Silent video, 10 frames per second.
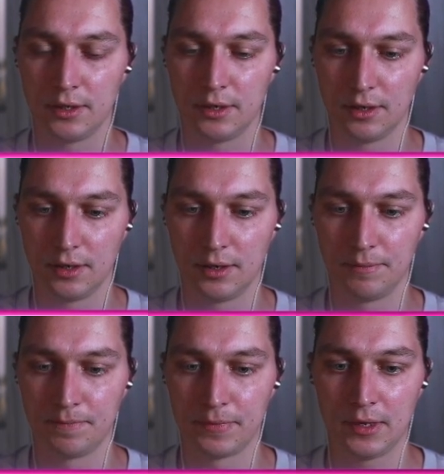
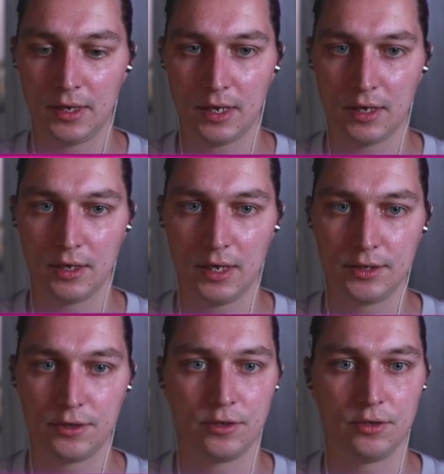
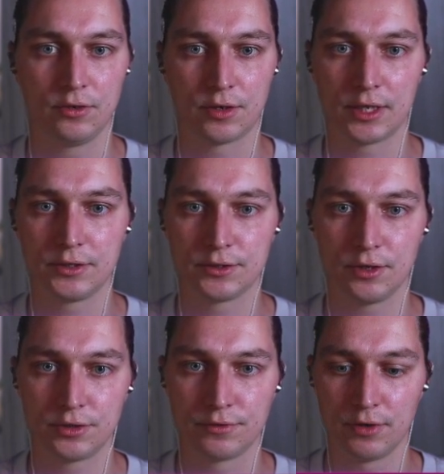and you can
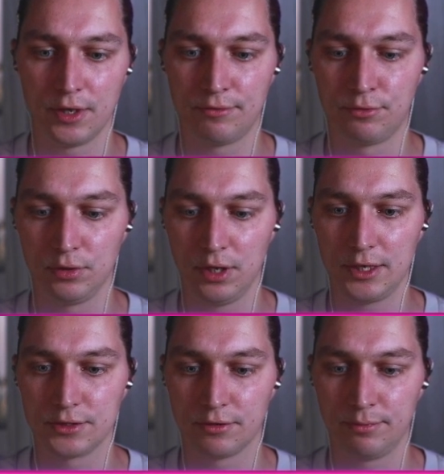search for the full
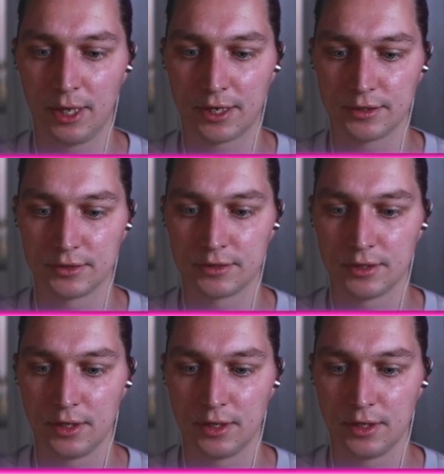list of plugins